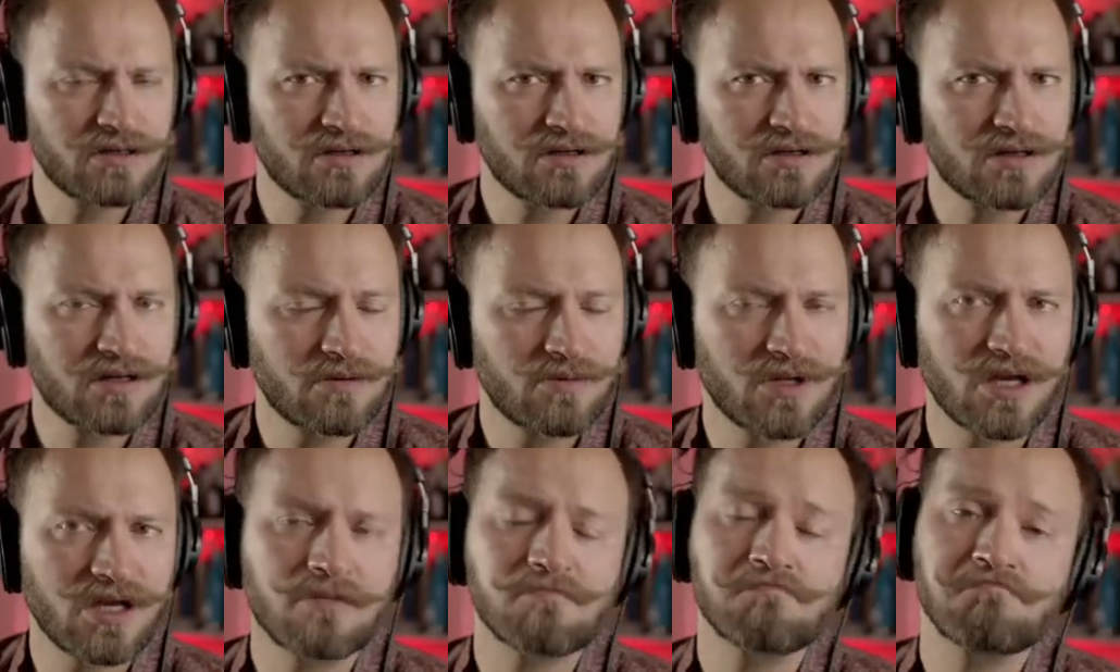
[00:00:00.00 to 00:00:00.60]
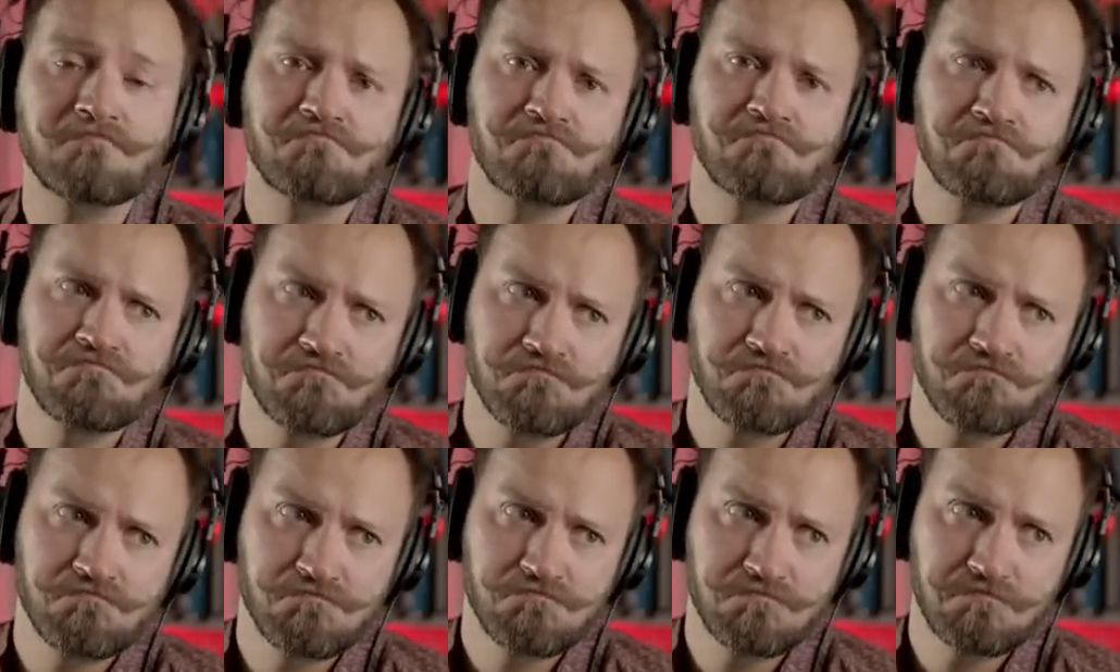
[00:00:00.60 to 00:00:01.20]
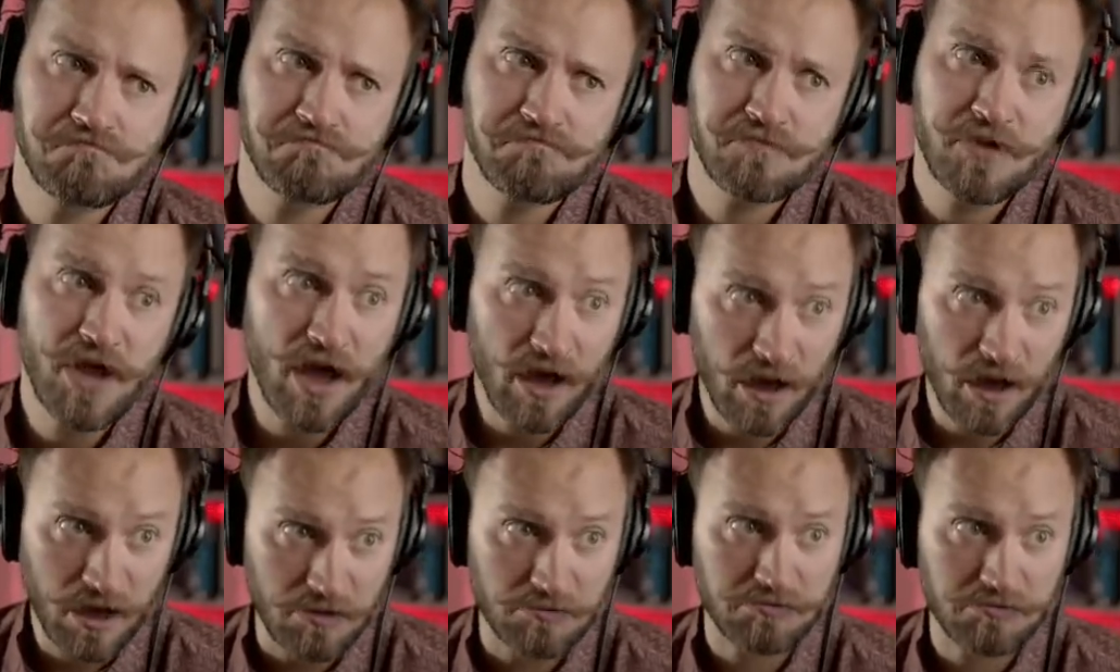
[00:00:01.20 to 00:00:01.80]
And I'm like,
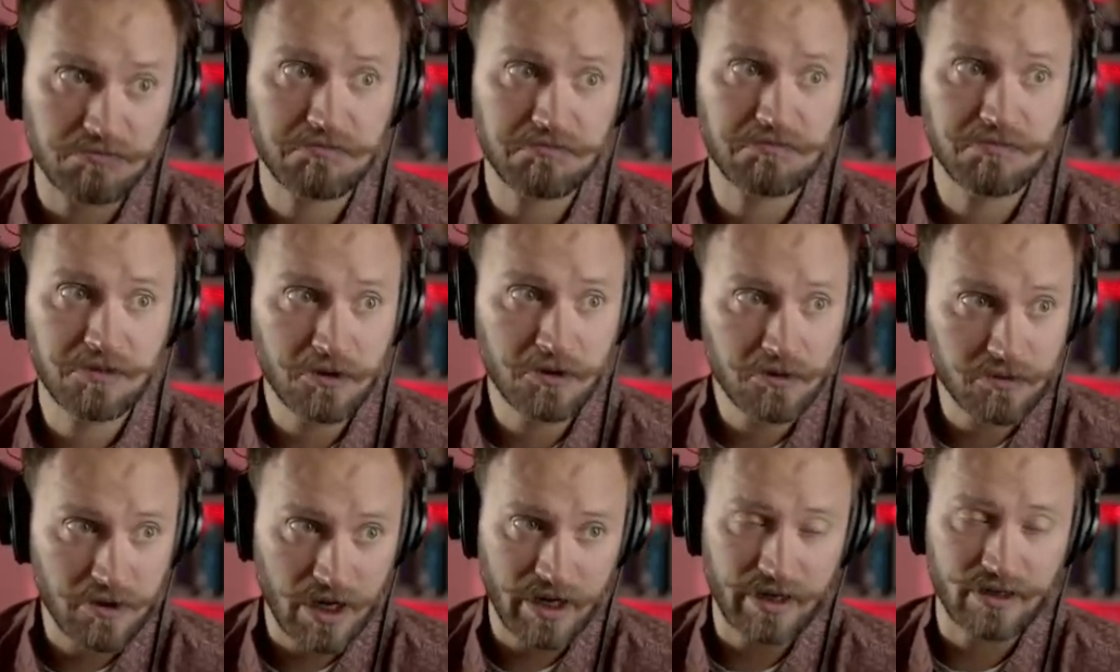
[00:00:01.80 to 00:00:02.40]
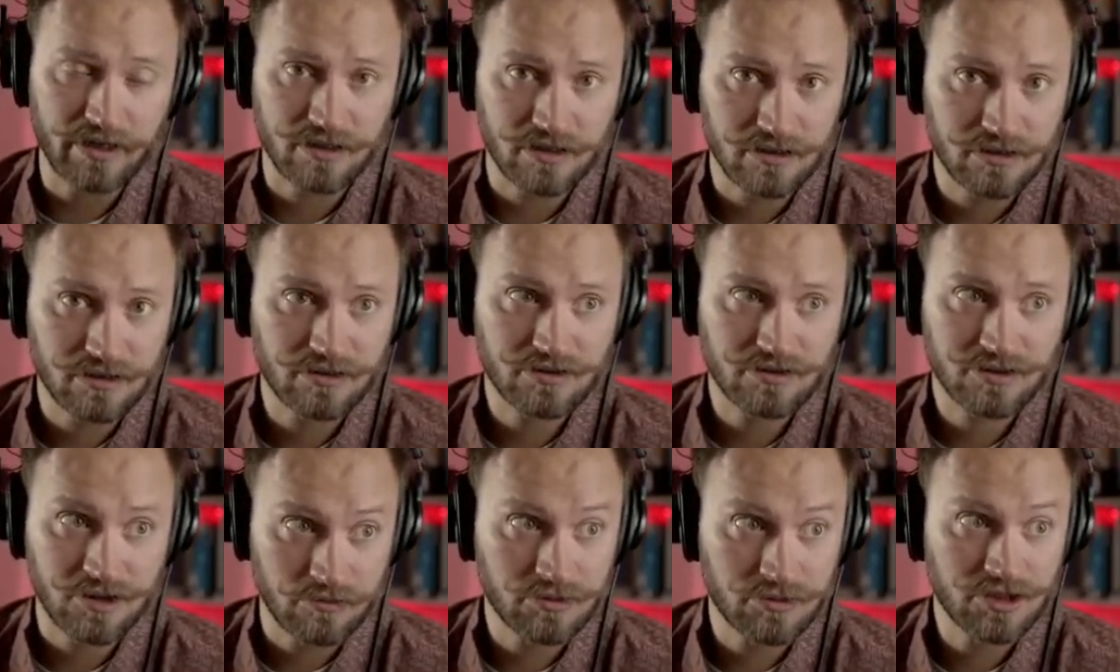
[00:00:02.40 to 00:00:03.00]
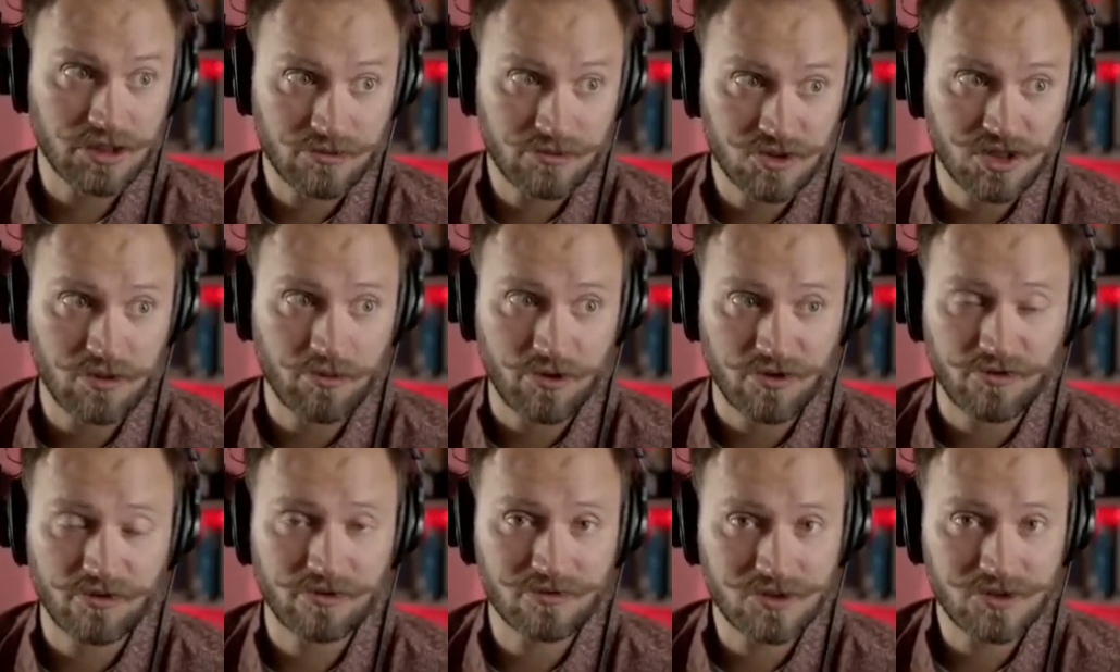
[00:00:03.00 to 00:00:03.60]
"Yeah, you're right. Sometimes a
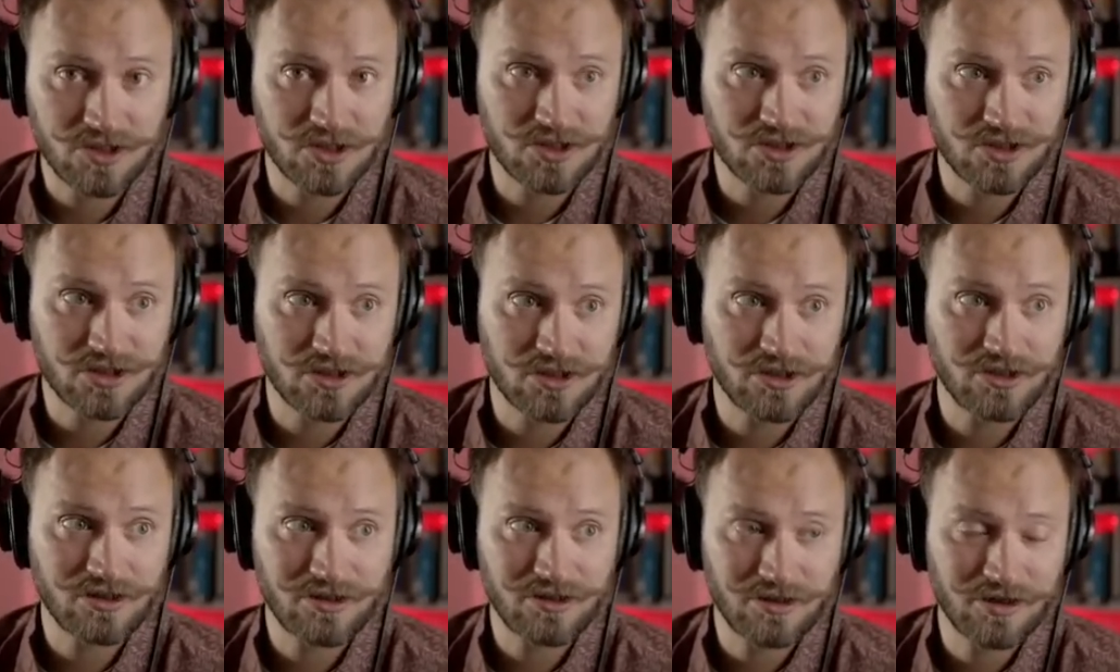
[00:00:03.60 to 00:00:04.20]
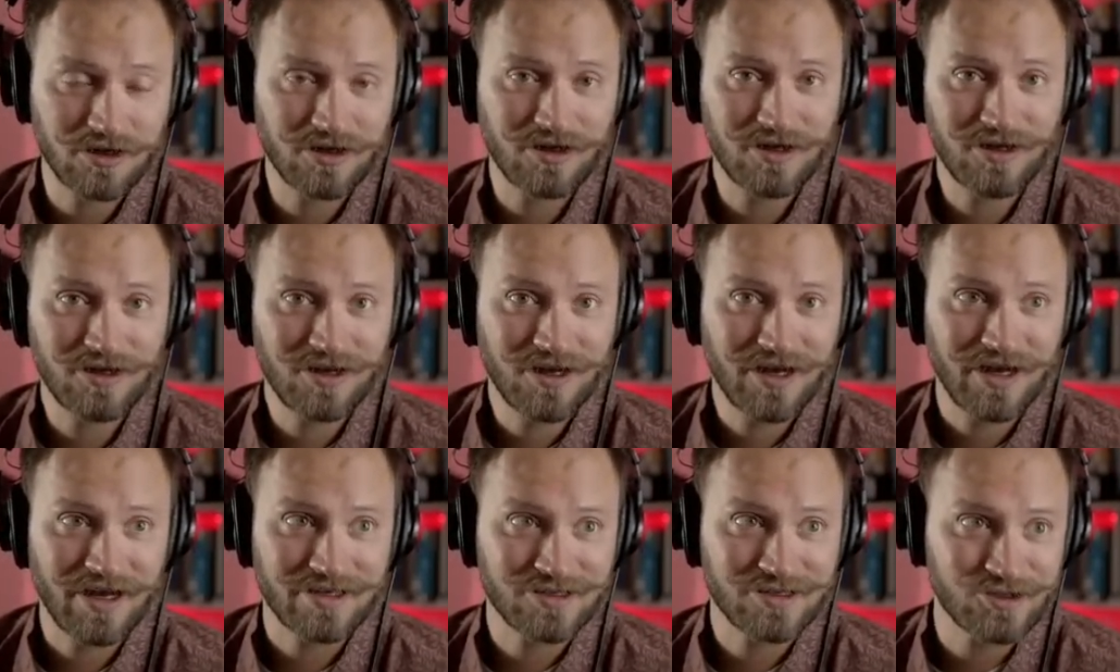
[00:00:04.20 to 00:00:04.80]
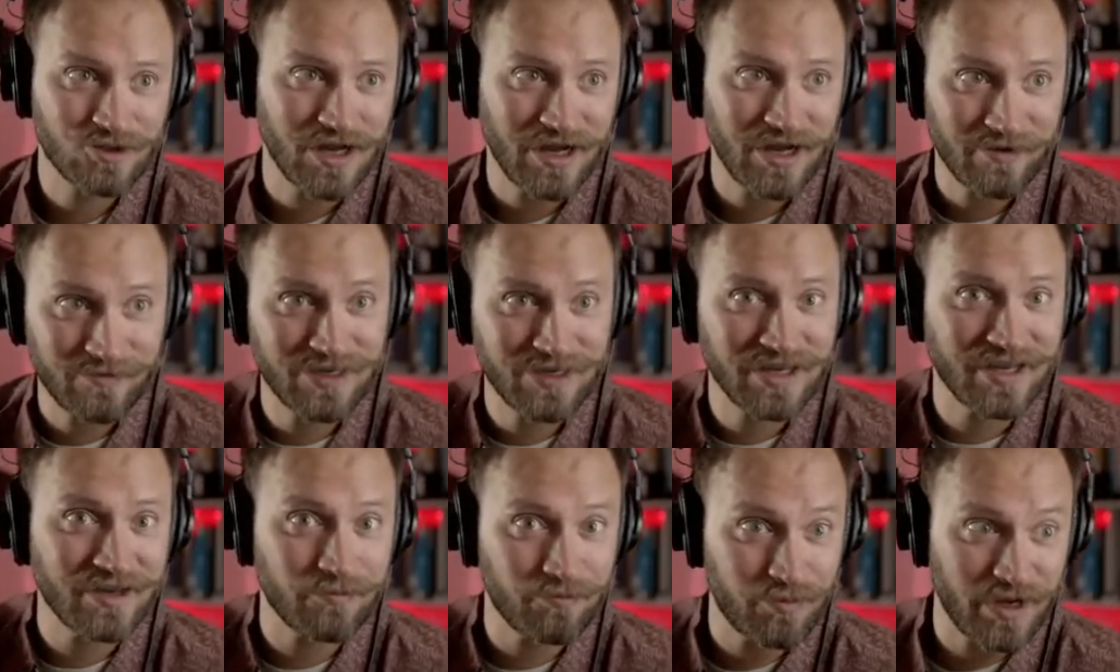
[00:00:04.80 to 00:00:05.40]
performance engineer has to have
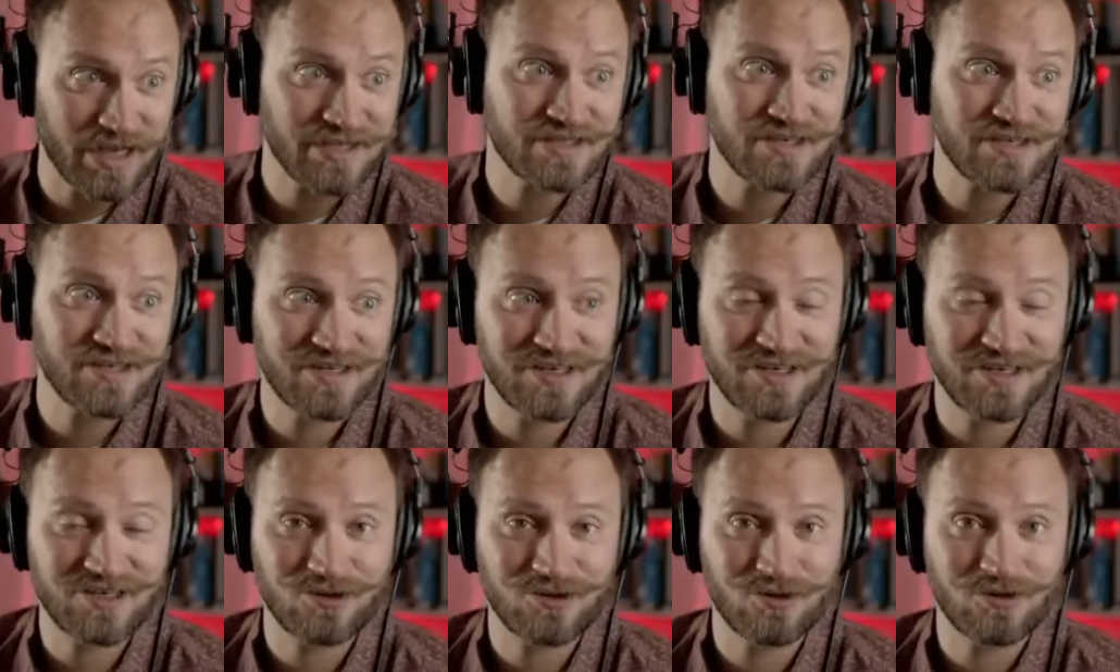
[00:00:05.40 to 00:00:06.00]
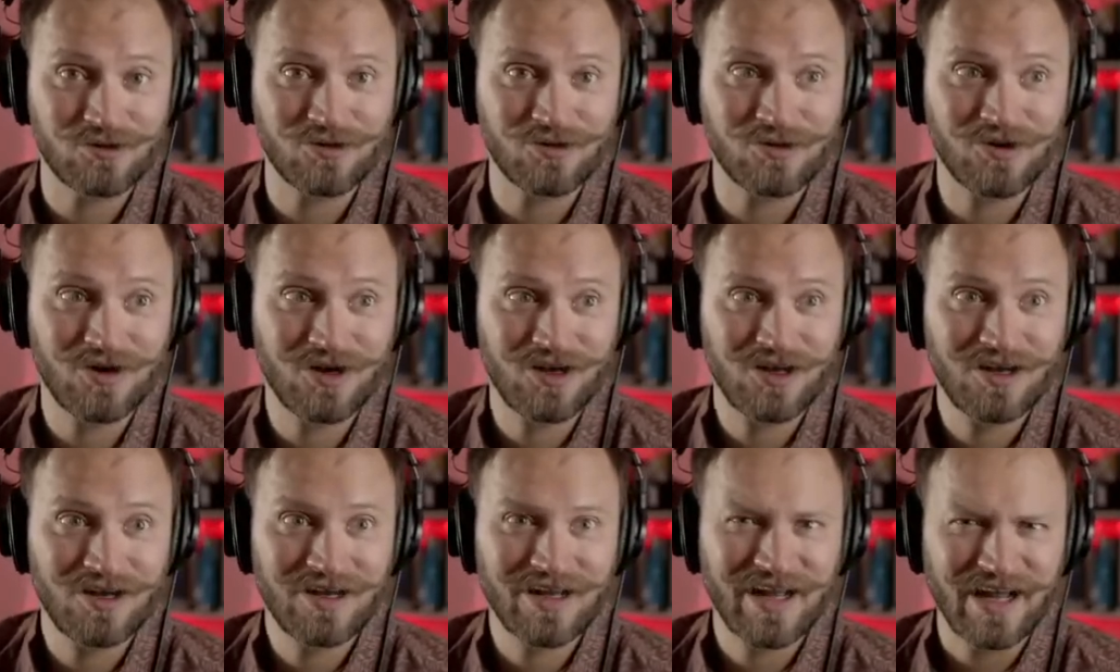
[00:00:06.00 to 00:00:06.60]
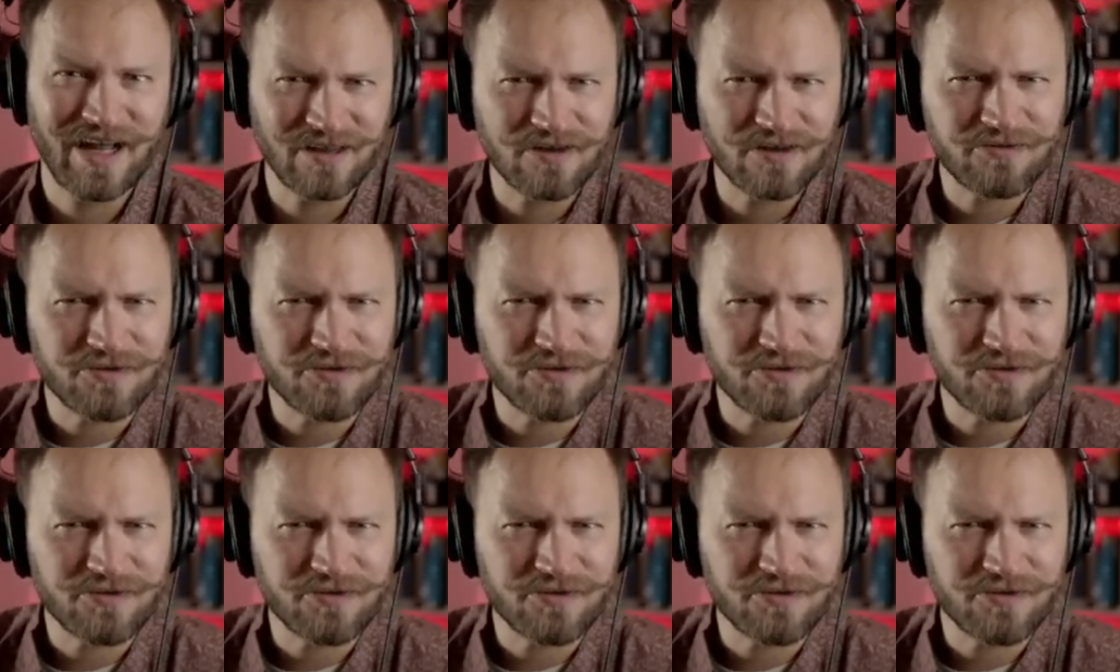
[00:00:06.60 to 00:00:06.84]
the capacity to kind of